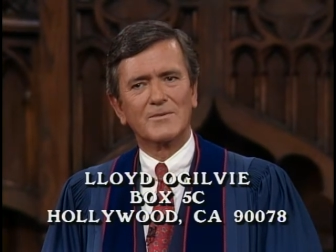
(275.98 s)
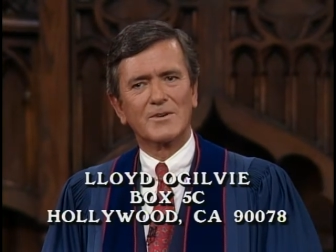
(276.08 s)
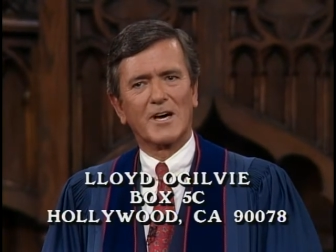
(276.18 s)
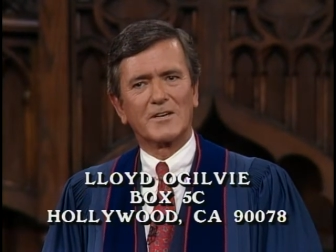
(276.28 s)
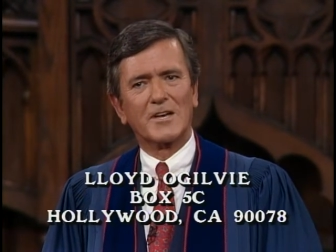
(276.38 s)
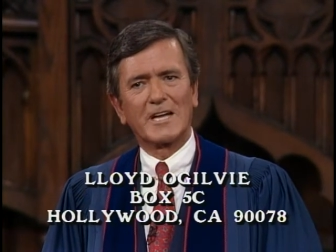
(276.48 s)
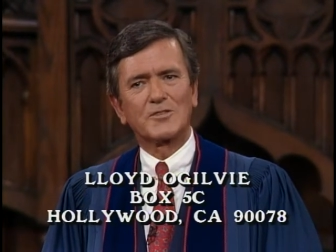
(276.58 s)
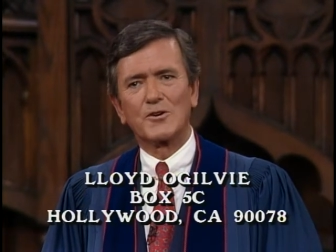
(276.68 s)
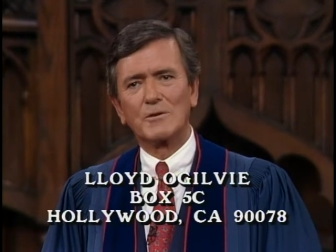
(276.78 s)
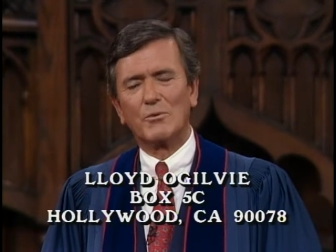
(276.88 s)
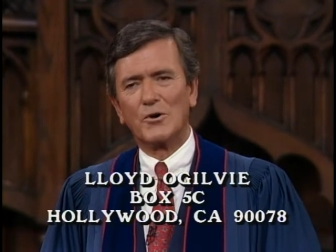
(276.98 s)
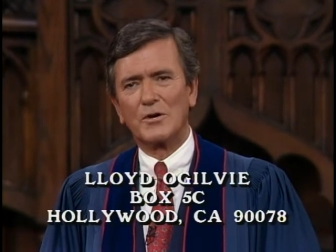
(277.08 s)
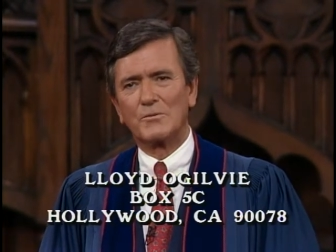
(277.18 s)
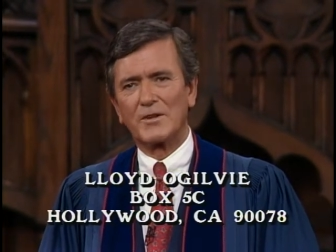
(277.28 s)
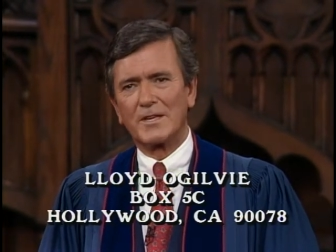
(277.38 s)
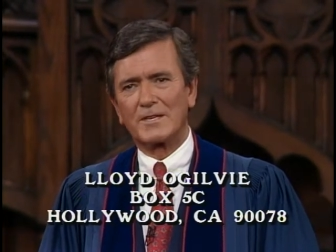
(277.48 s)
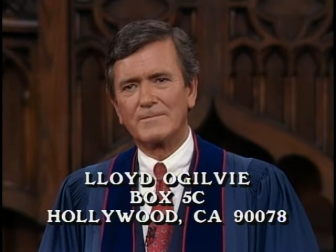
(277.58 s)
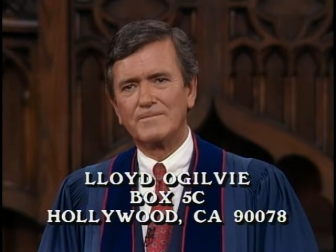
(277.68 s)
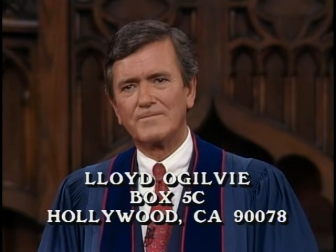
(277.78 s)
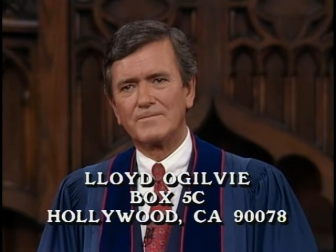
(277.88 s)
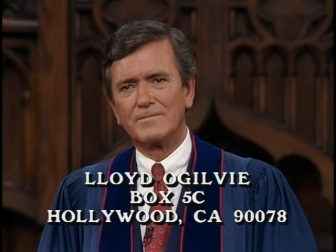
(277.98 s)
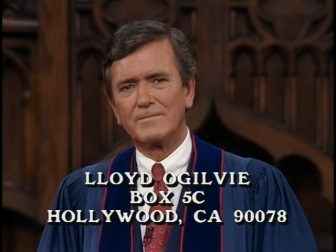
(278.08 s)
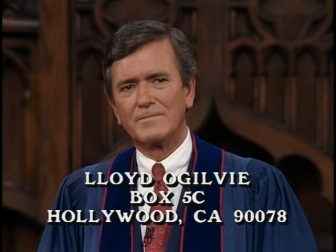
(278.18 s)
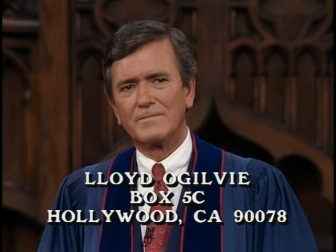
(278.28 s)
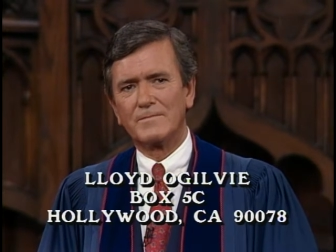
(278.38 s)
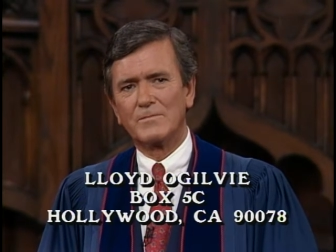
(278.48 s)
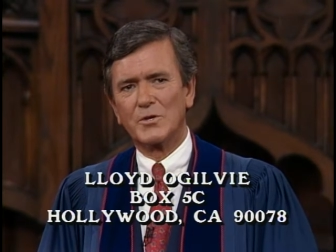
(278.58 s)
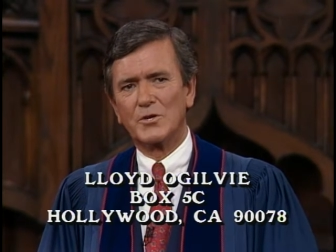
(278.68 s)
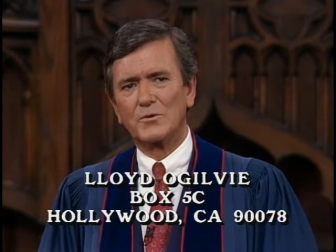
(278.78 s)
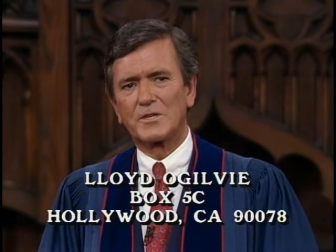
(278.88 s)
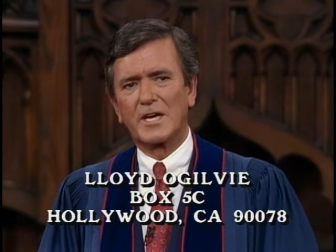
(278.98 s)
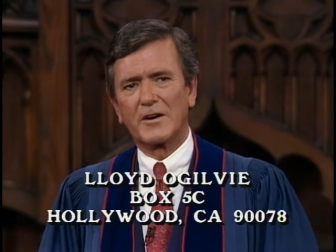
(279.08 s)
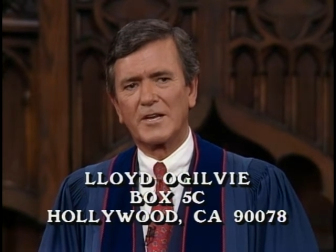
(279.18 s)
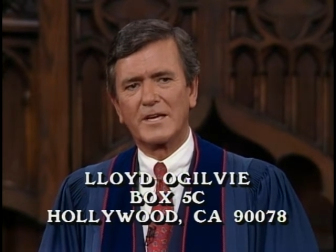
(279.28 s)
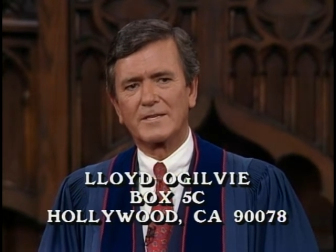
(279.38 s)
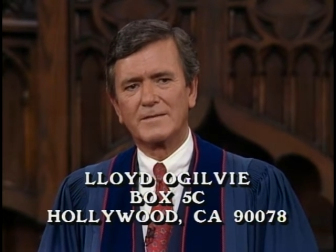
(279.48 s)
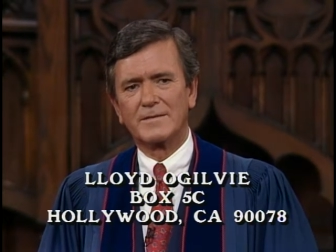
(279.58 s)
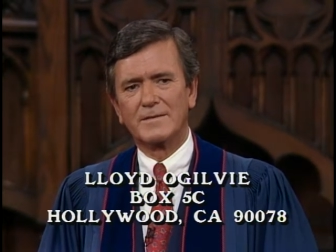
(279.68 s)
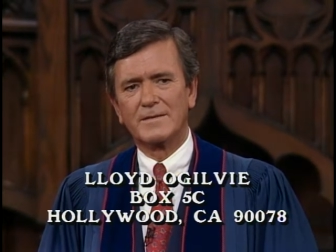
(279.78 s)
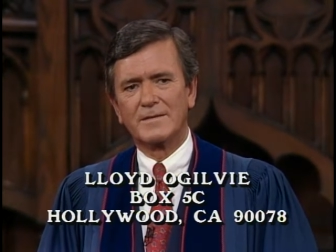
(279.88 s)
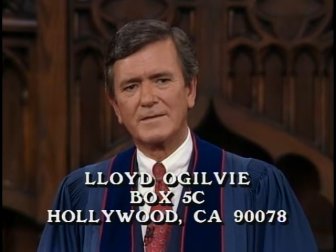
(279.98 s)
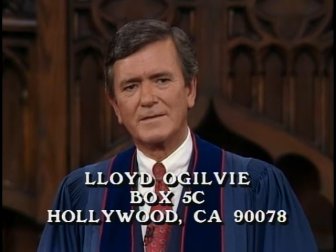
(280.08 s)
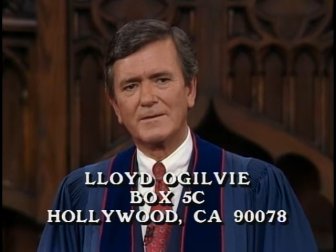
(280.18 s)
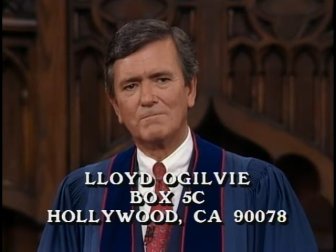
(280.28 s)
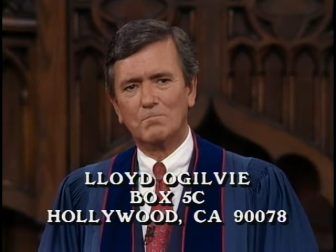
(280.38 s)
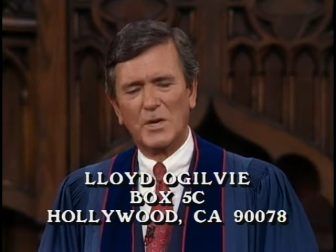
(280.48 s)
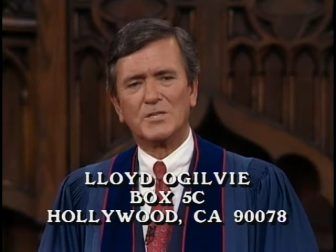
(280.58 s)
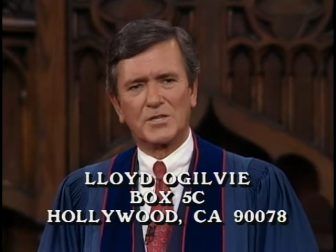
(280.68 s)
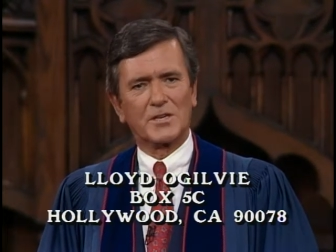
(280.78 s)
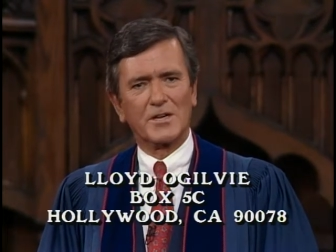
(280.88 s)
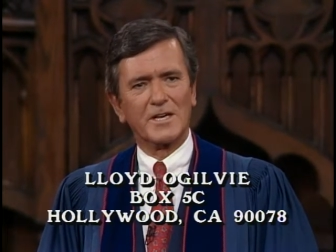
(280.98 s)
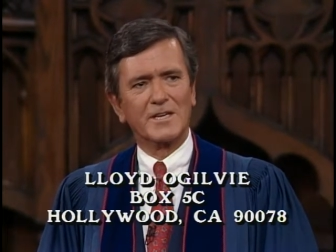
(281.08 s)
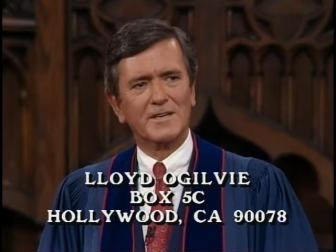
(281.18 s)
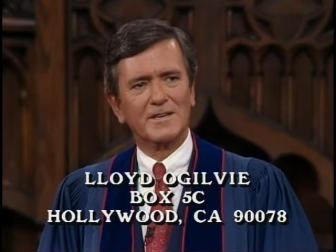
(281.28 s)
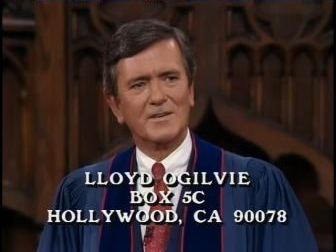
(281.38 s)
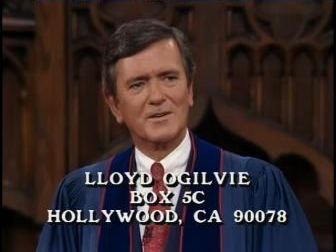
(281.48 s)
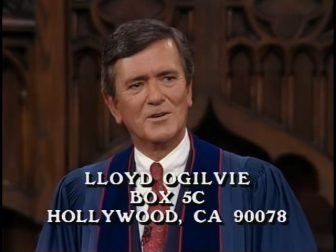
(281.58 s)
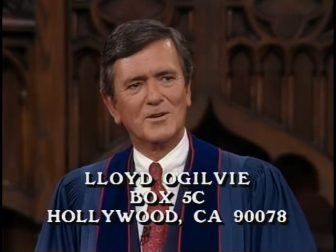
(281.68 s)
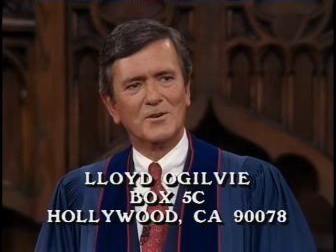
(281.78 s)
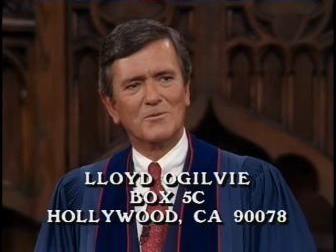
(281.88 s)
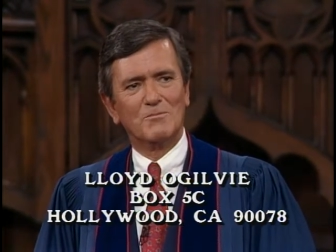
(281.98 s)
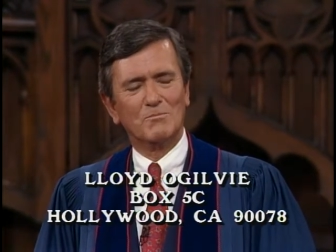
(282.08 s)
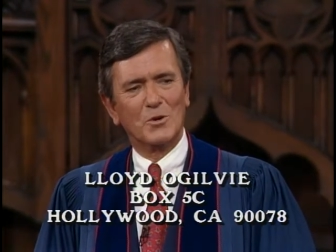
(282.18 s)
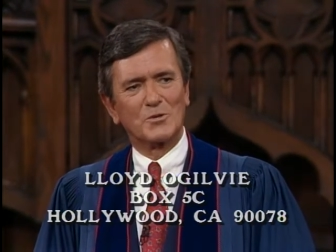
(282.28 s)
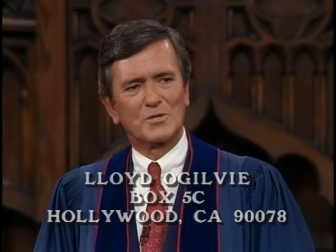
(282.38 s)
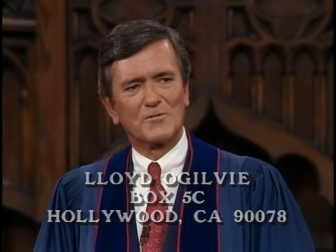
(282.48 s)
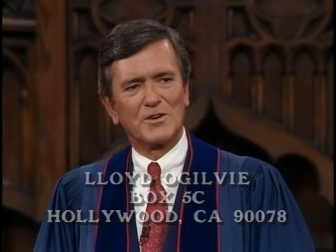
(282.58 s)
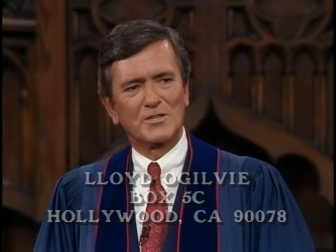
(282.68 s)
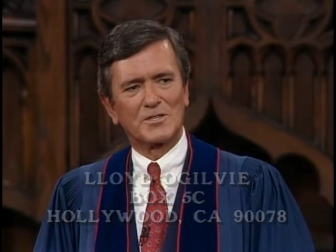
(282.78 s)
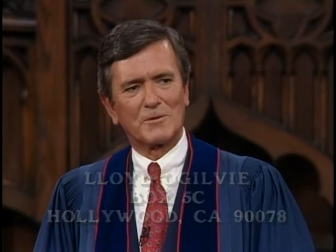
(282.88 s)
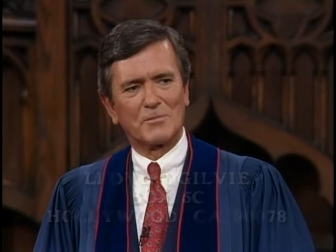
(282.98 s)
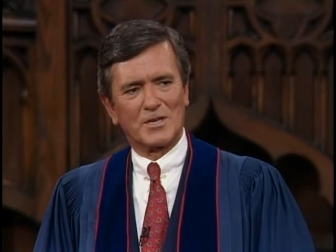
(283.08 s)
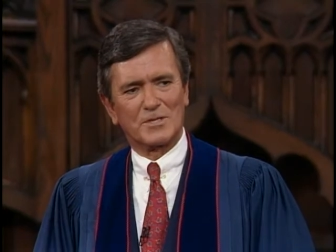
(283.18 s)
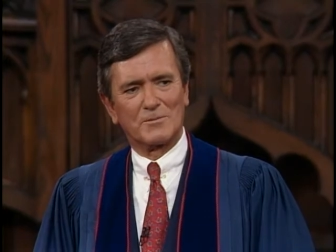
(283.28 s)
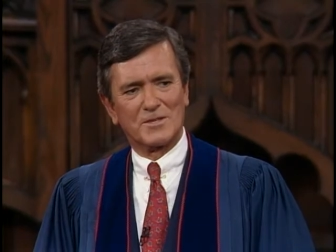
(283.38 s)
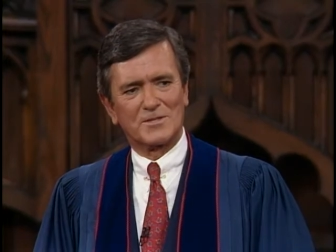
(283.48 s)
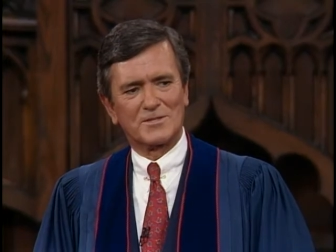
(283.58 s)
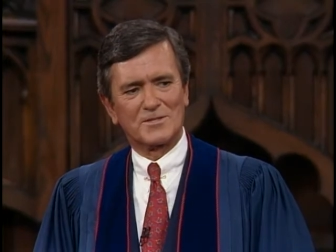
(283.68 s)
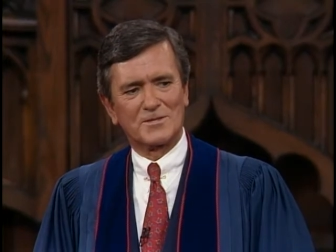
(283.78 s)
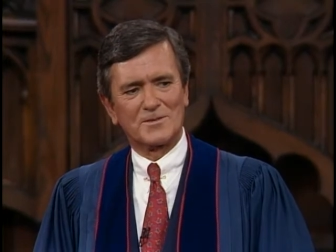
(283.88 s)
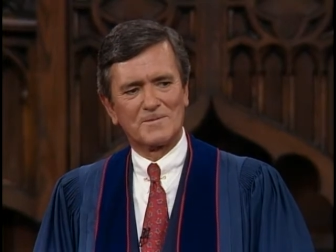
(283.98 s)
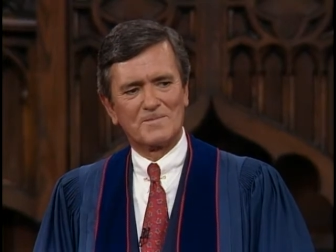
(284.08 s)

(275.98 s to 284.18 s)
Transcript: We're not naturally born with it, we don't carry it. Basically, most of us are pessimists.